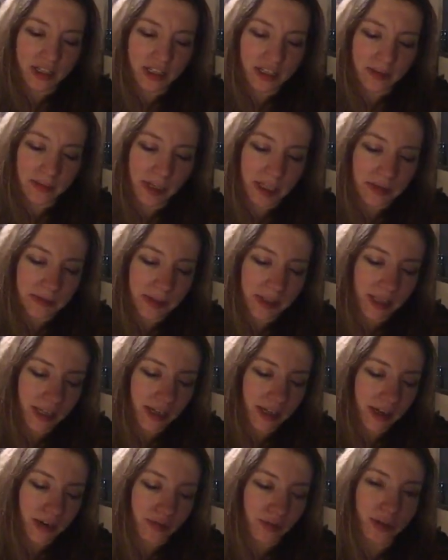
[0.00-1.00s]
makes me think
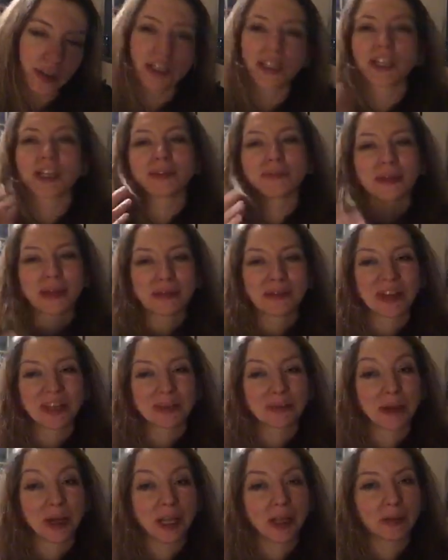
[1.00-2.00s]
of, which like maybe that's
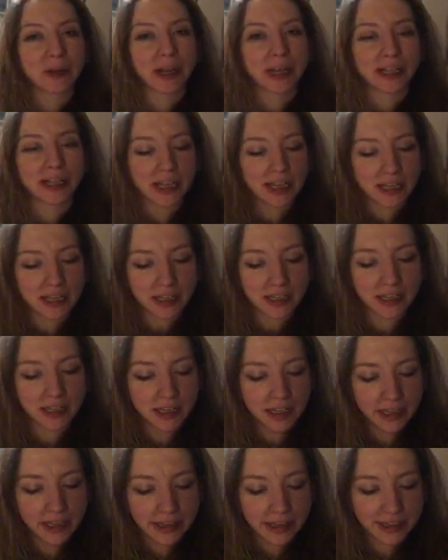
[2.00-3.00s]
probably why I like it,
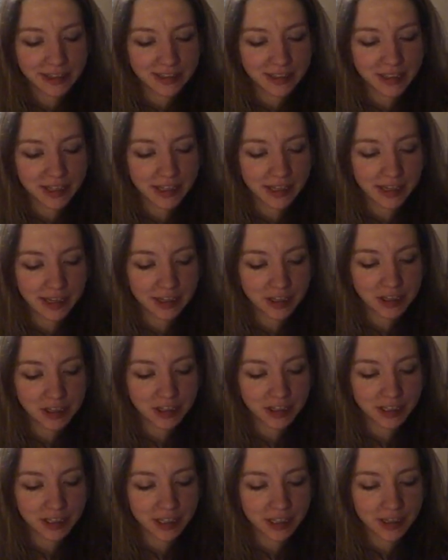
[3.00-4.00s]
is it
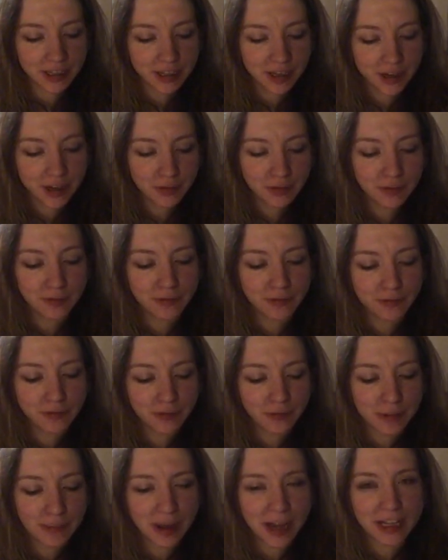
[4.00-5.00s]
actually
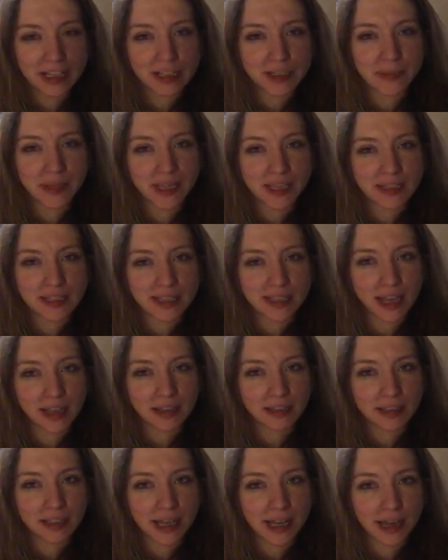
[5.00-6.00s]
reminds me
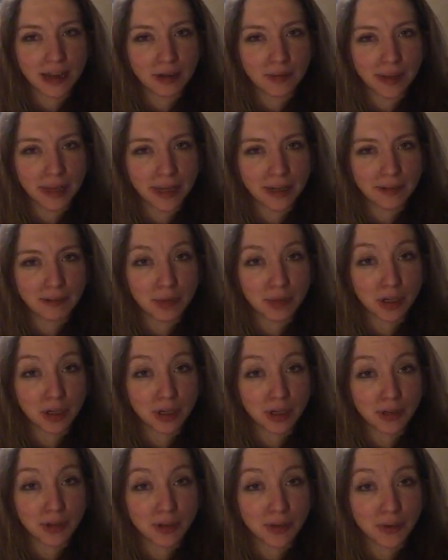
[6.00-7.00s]
exactly how my book
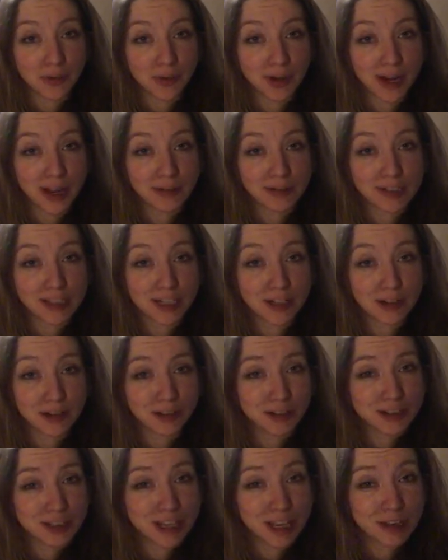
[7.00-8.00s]
when I was in Girl
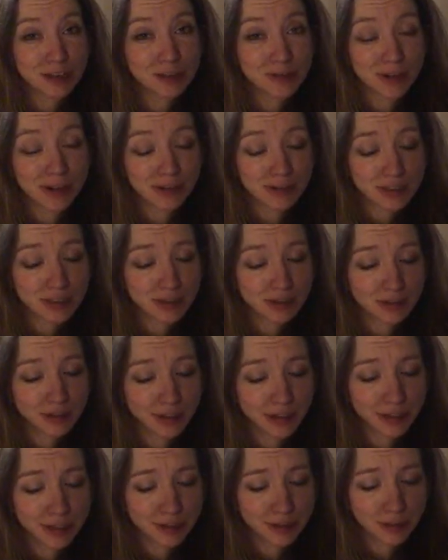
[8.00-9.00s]
Scouts when I was a little
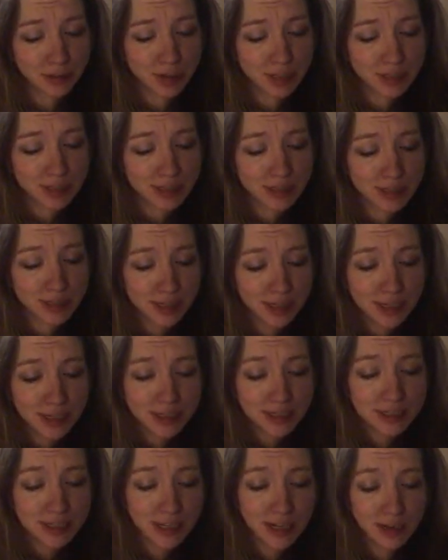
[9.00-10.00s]
kid was
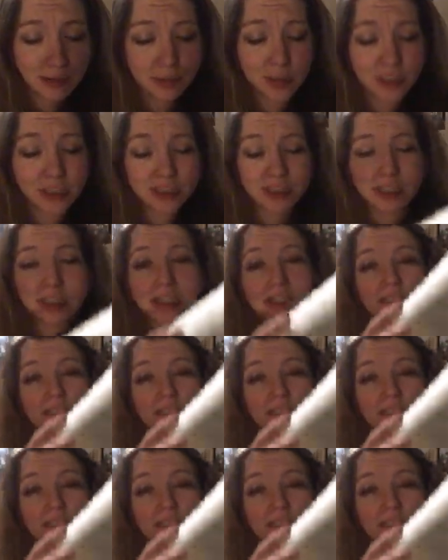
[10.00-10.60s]
set up, just like